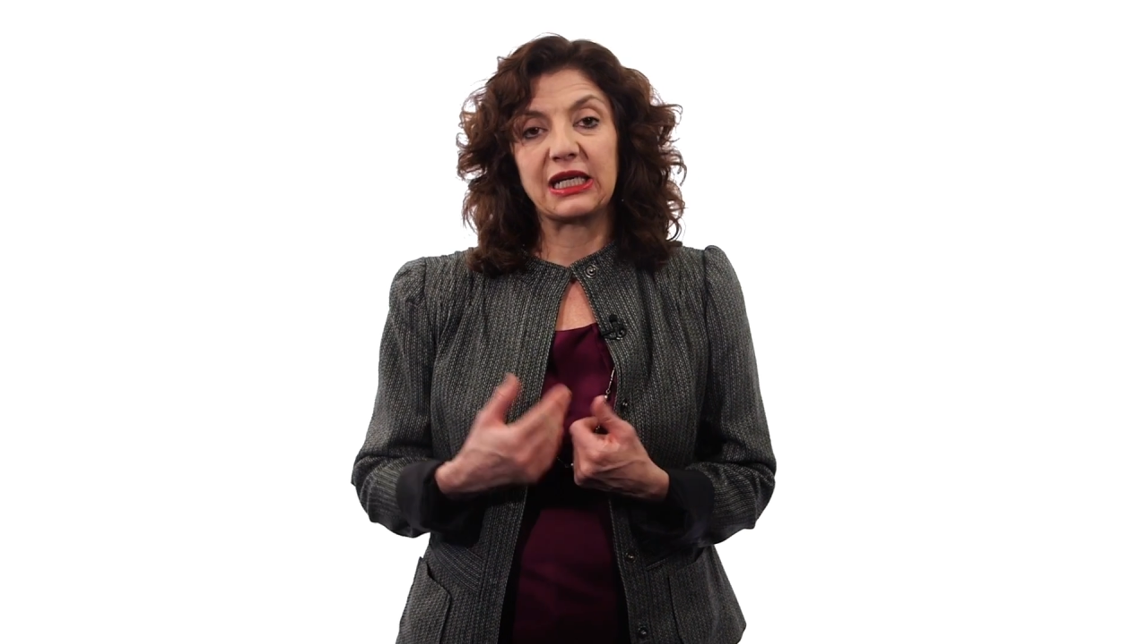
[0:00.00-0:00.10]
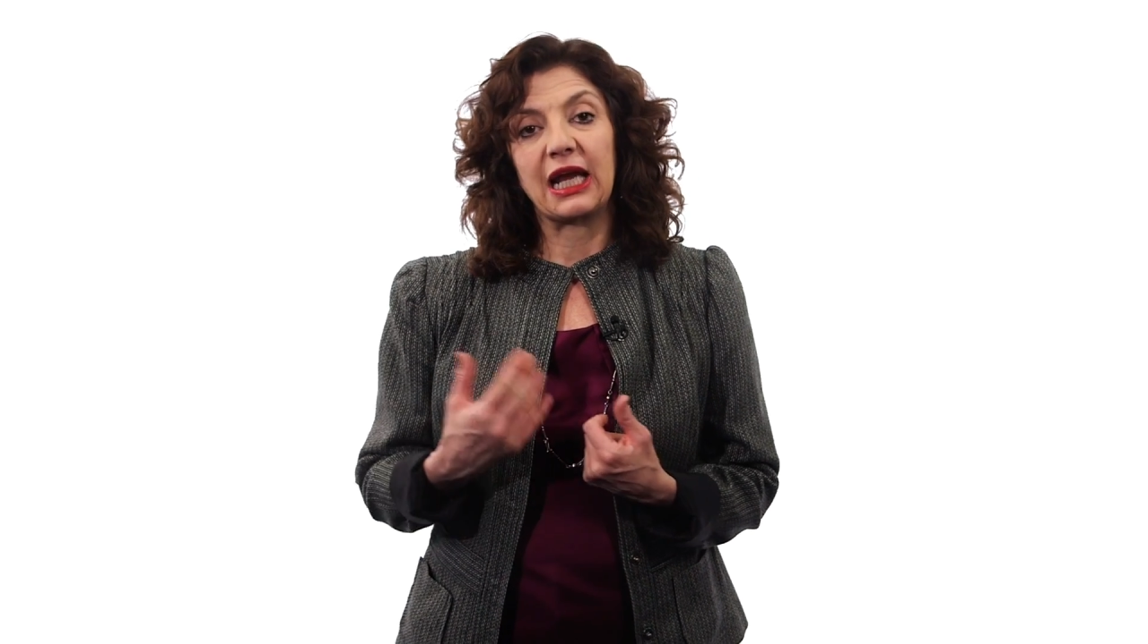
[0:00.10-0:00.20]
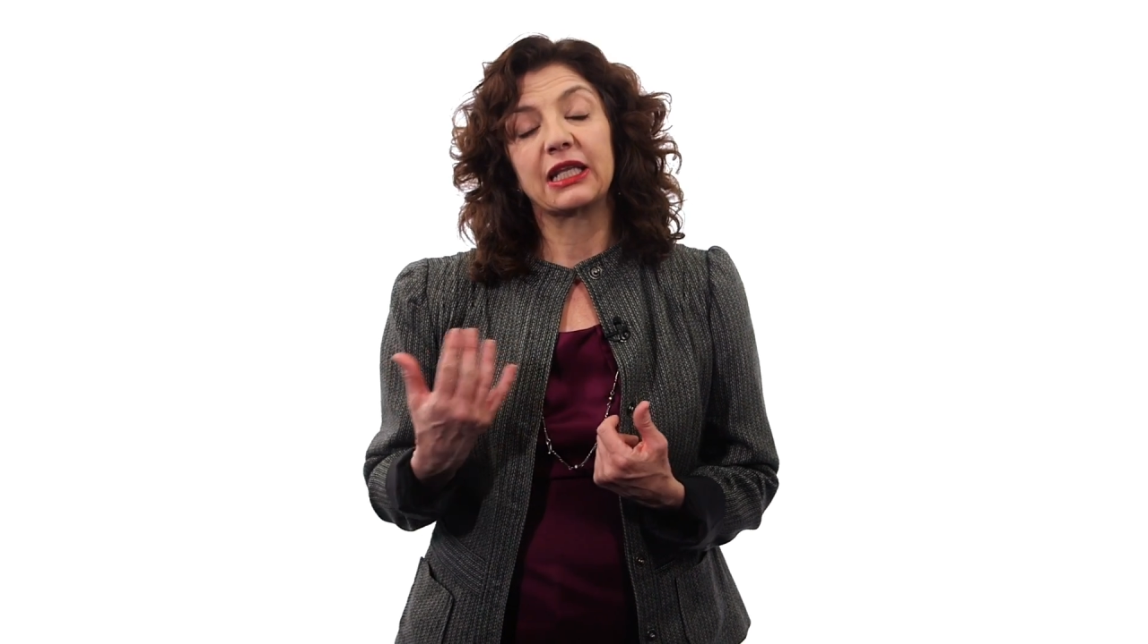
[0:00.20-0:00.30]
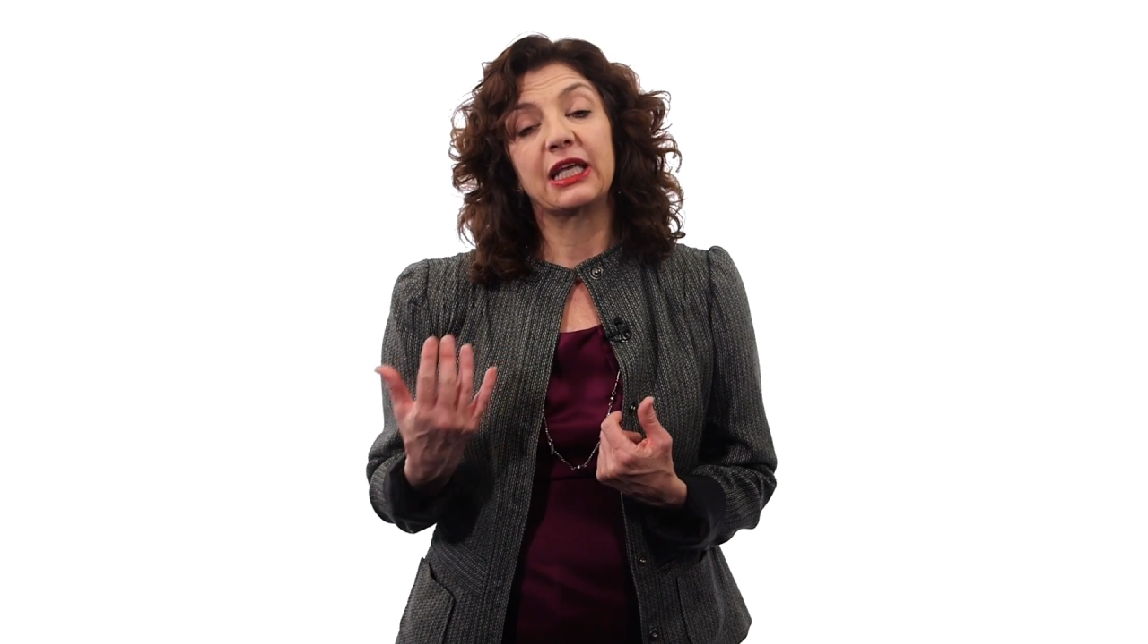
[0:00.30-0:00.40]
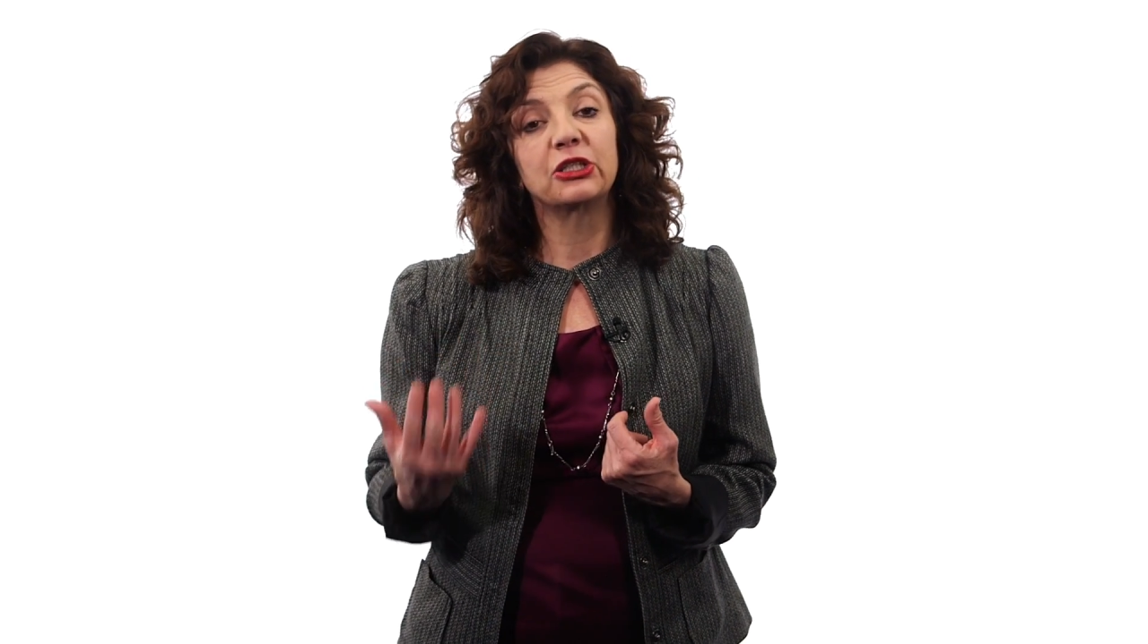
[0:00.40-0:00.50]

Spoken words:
like the